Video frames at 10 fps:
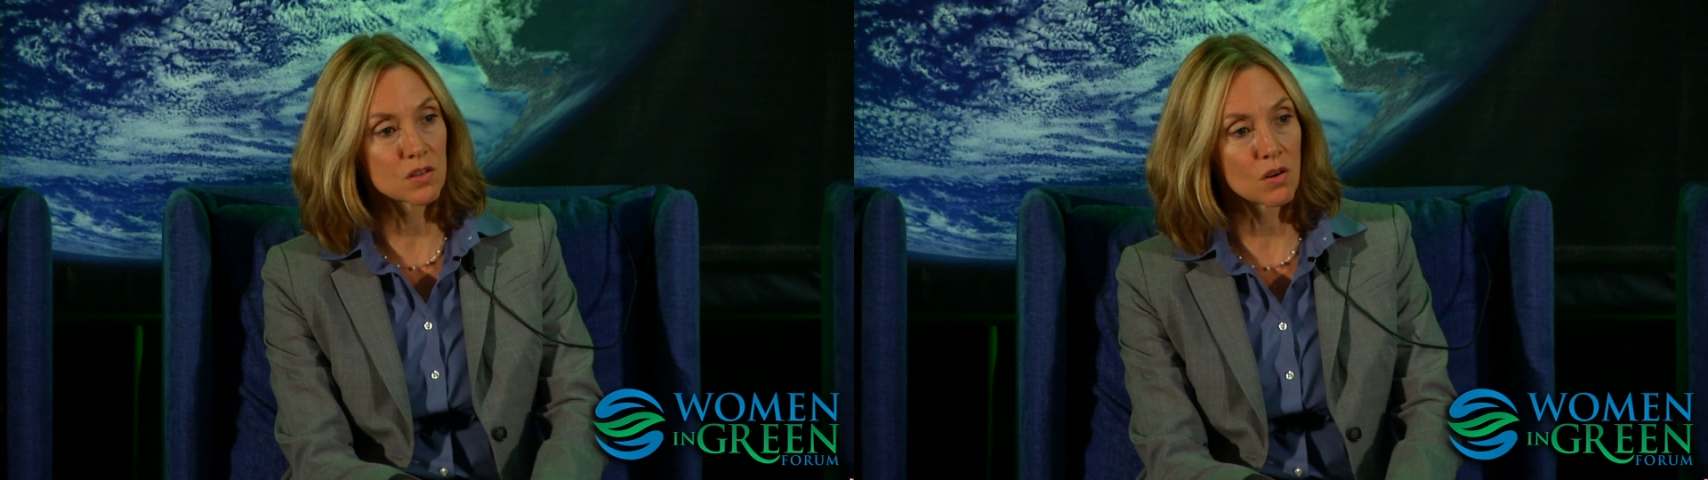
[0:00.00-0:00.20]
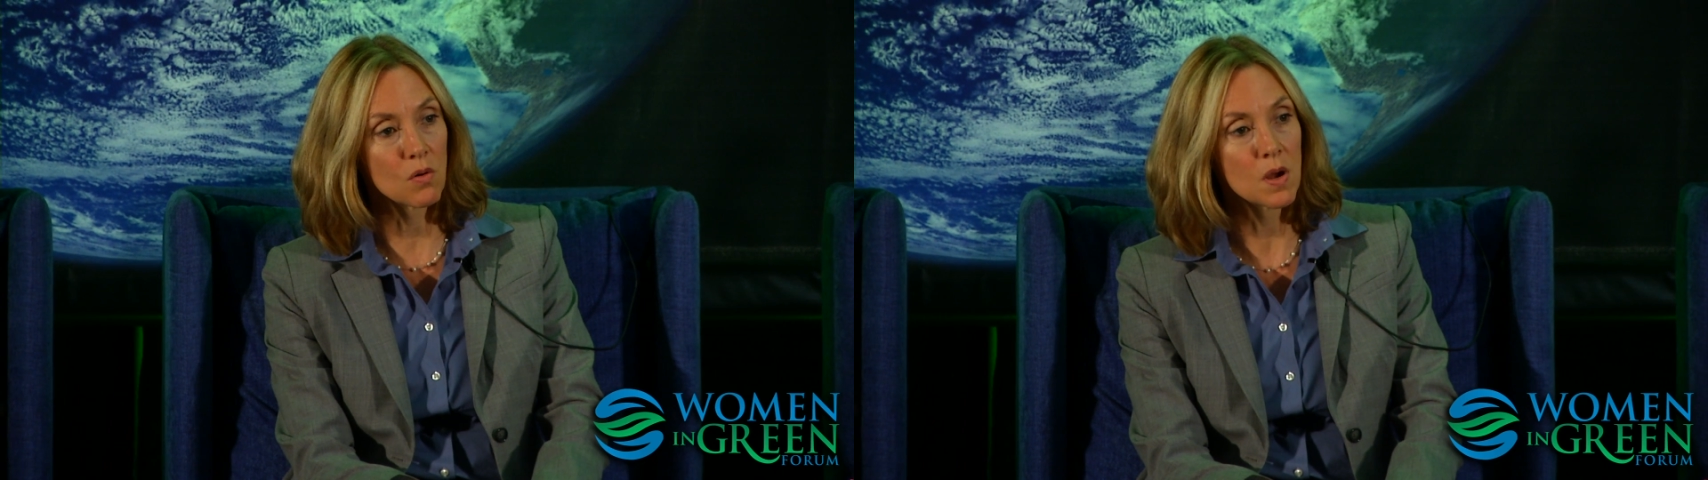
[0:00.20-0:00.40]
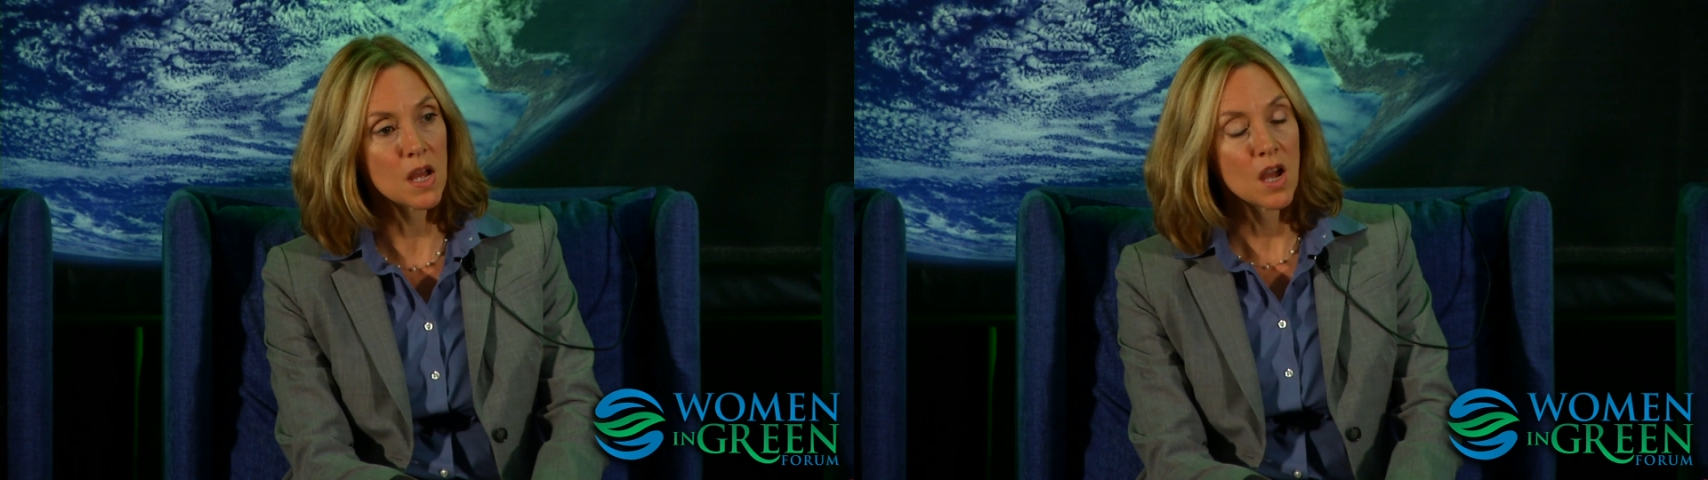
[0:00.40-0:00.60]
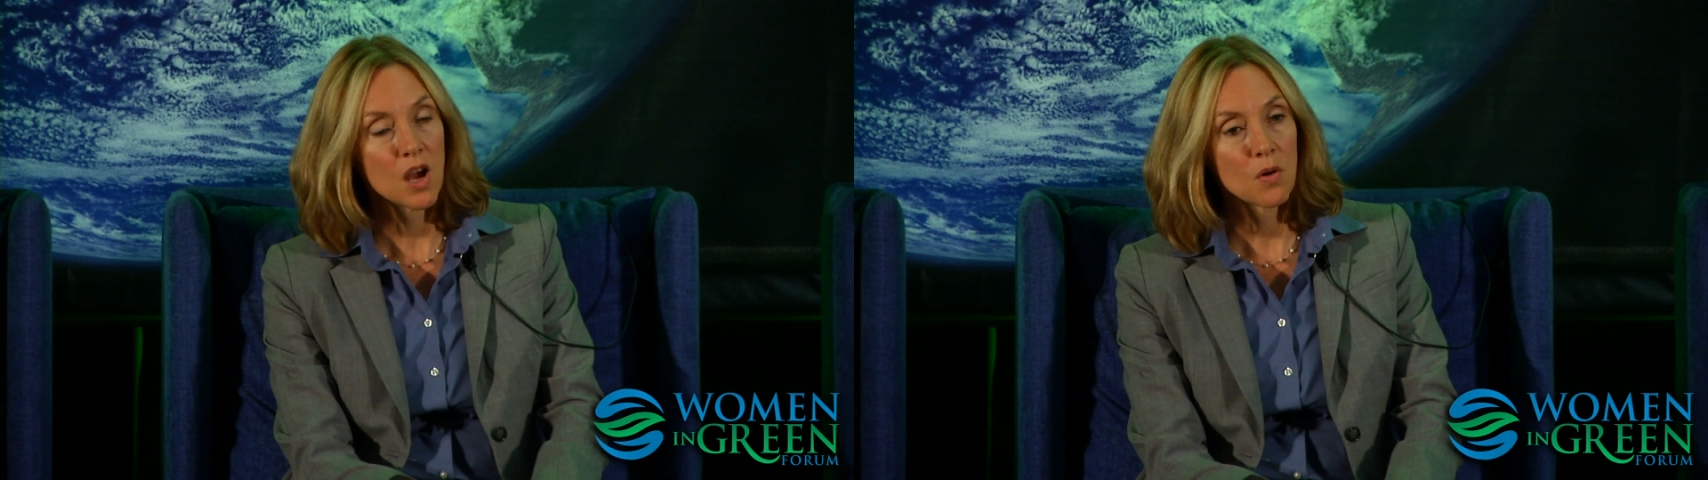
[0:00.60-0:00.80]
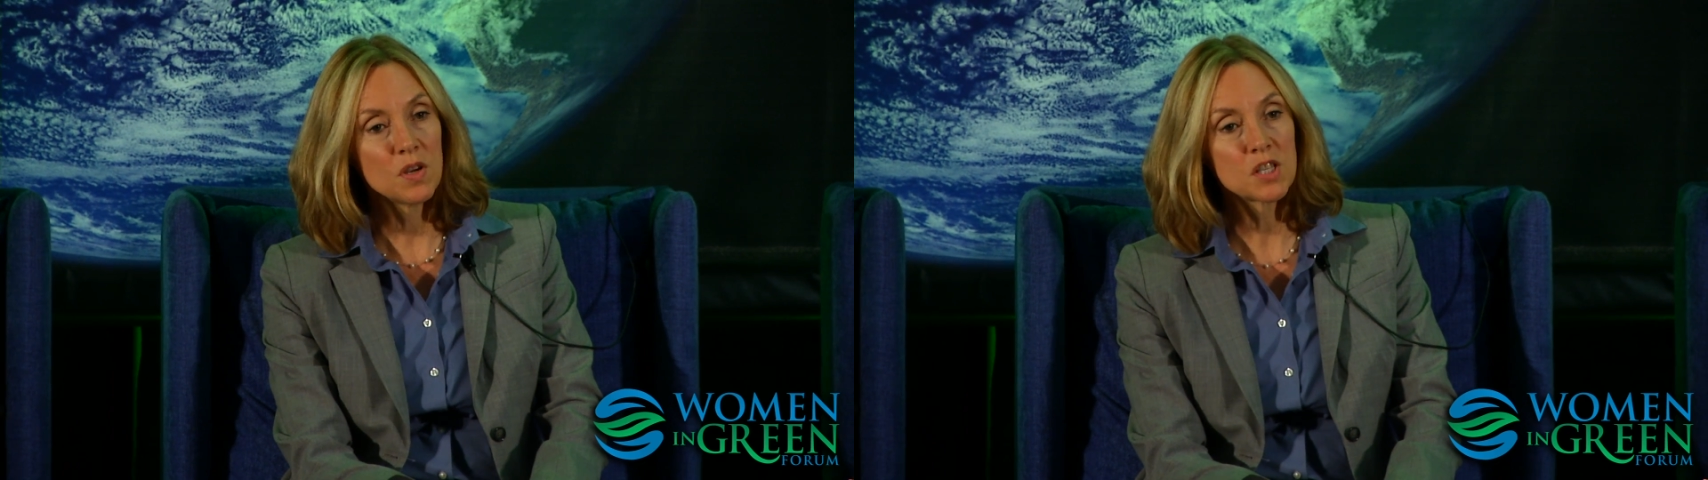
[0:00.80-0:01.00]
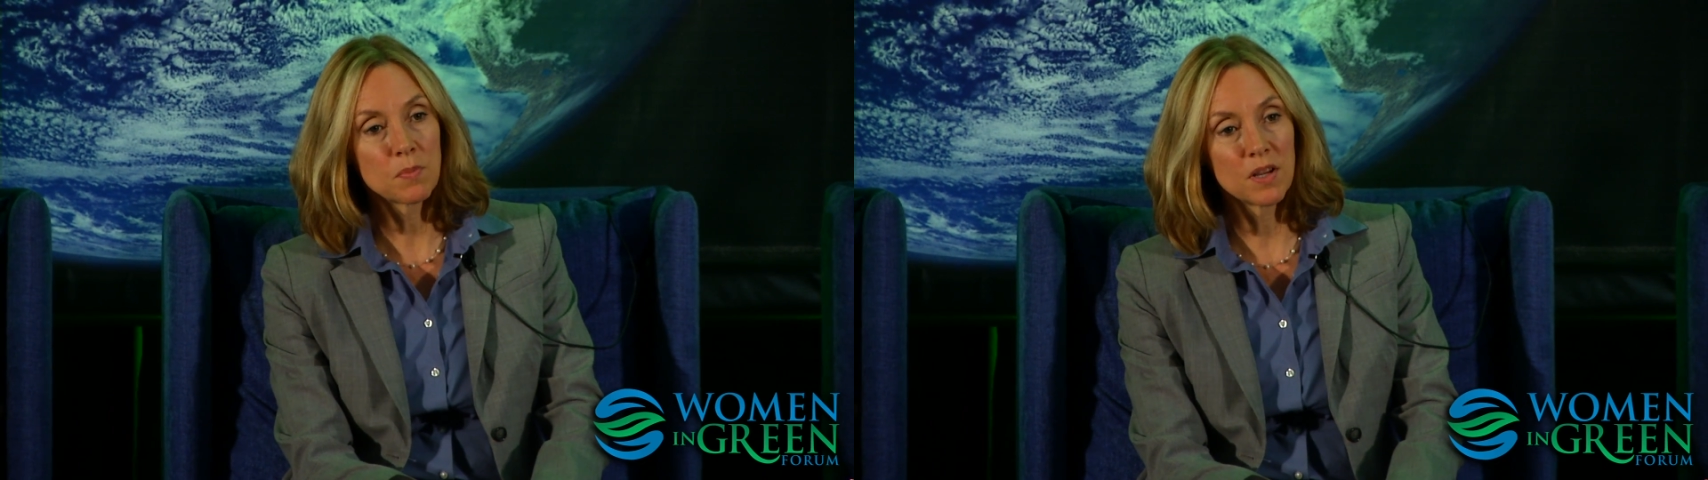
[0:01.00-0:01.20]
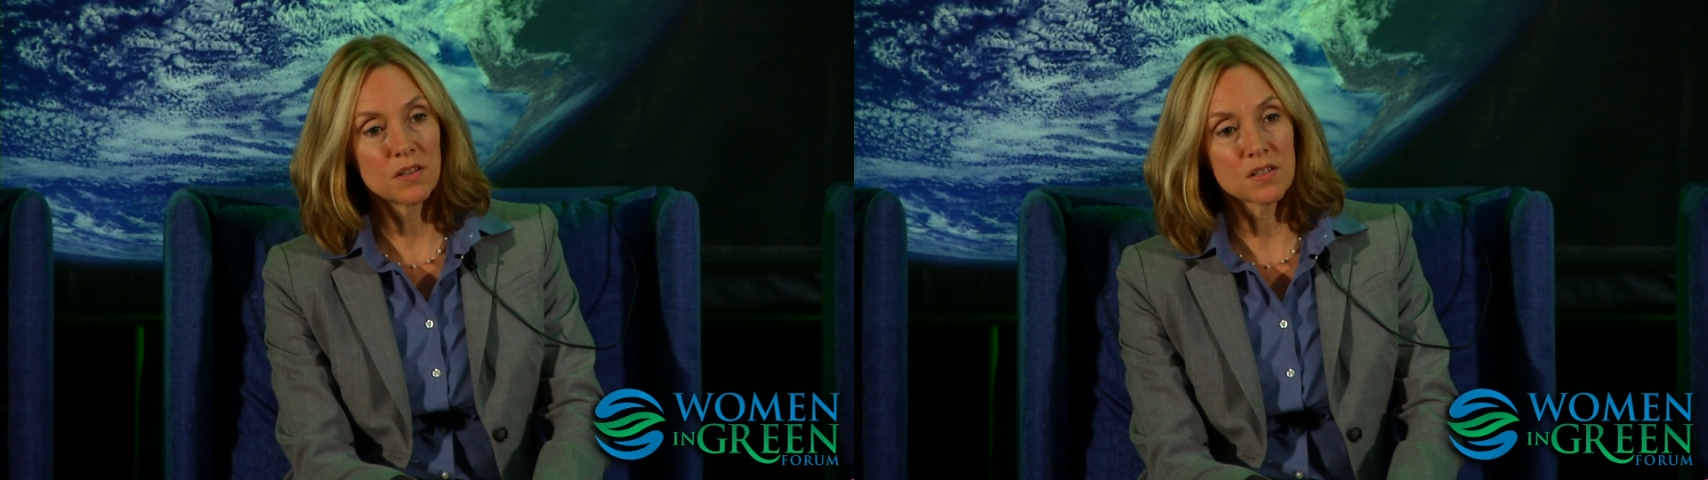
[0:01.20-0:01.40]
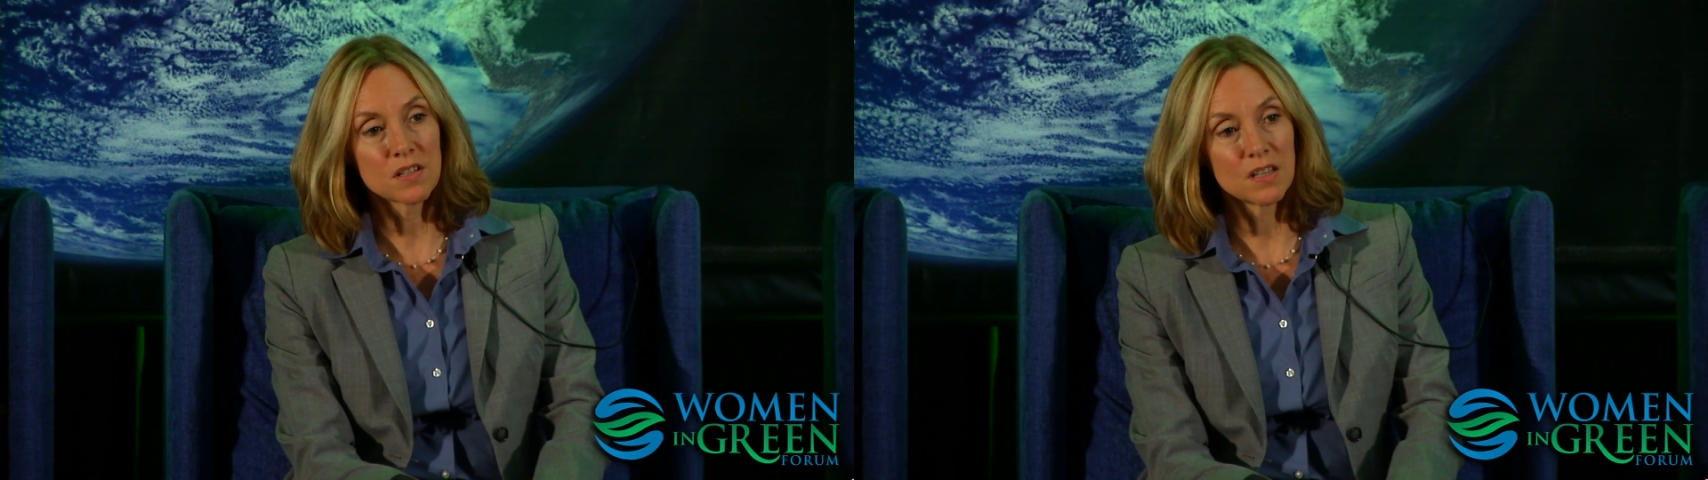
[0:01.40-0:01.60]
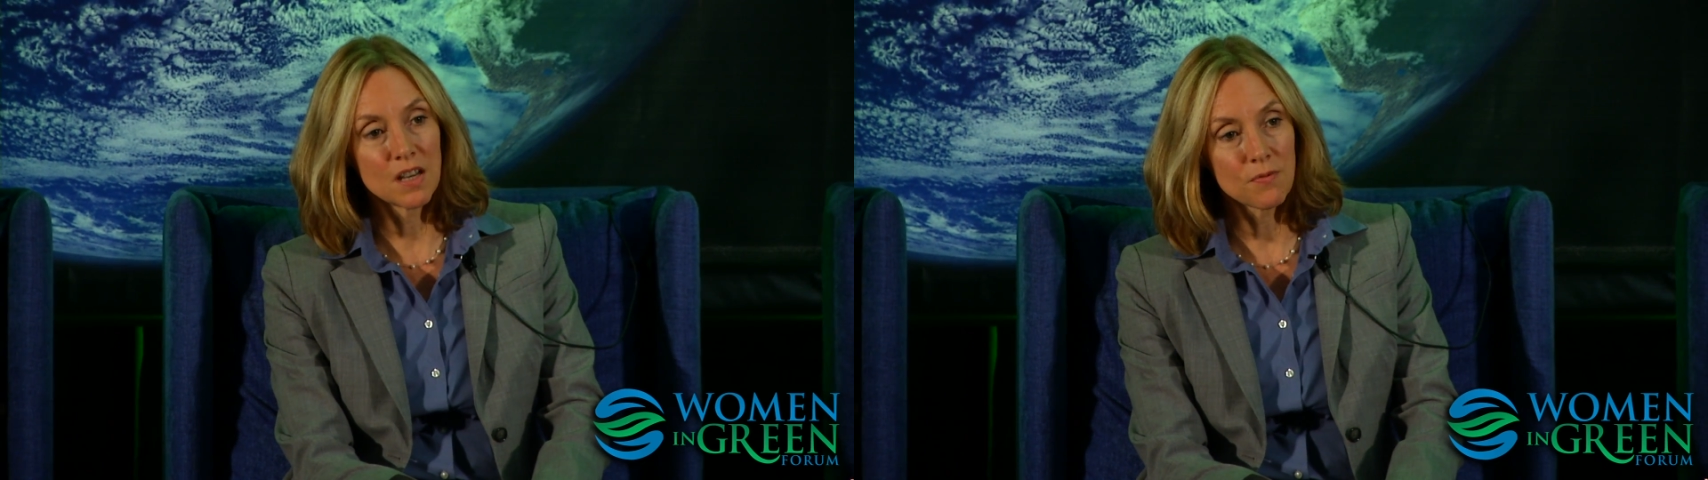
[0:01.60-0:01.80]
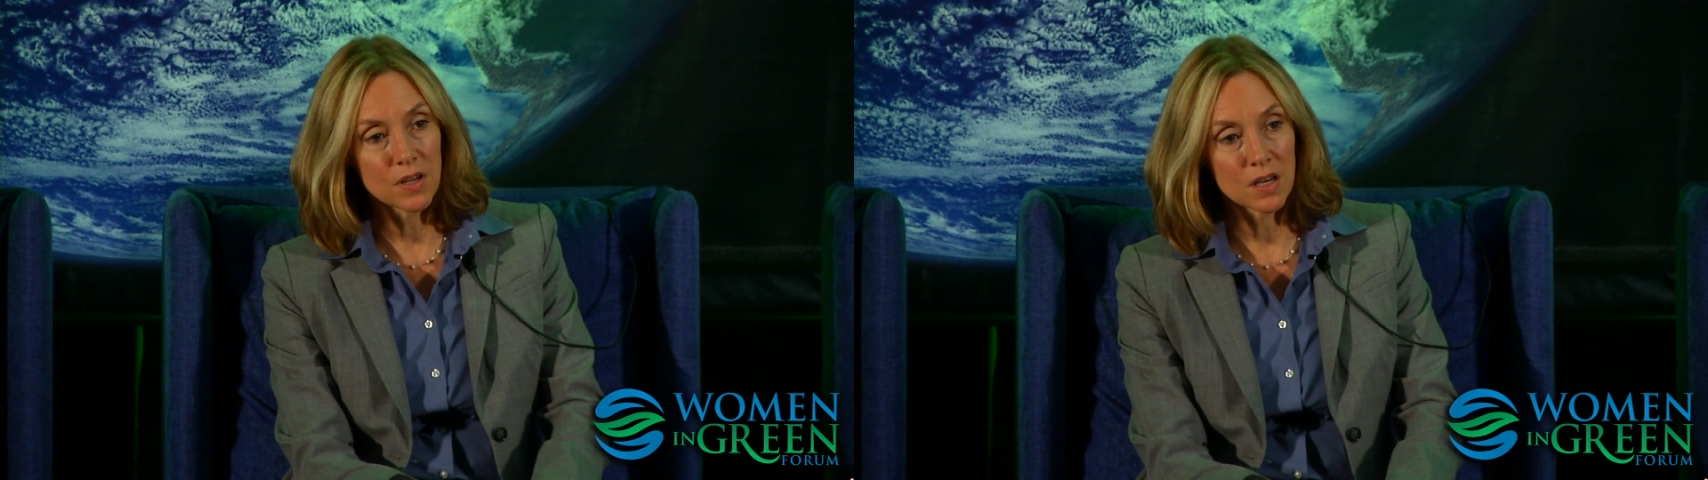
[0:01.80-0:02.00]
So we spend a
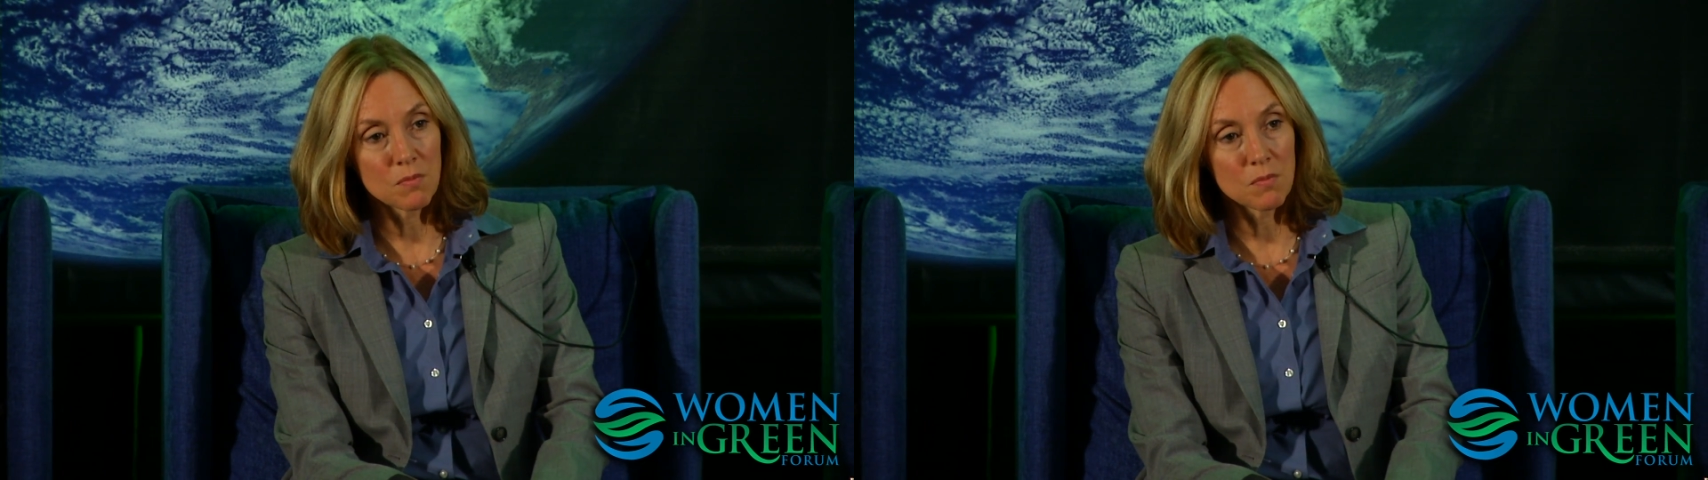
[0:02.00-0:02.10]
significant